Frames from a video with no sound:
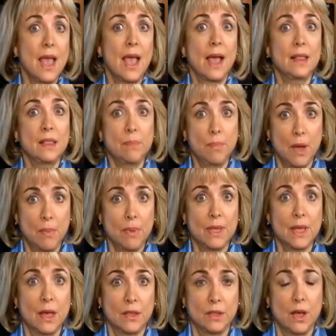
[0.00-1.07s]
and the
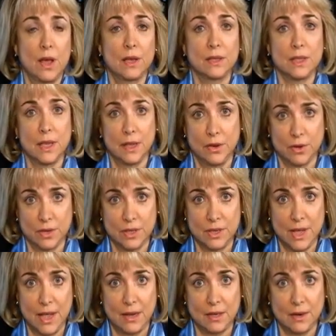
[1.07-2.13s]
public health laws in your
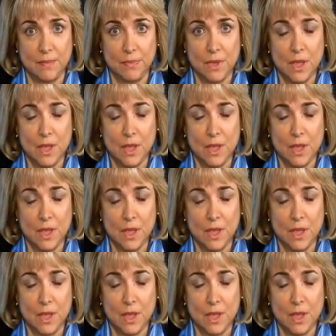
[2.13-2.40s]
state.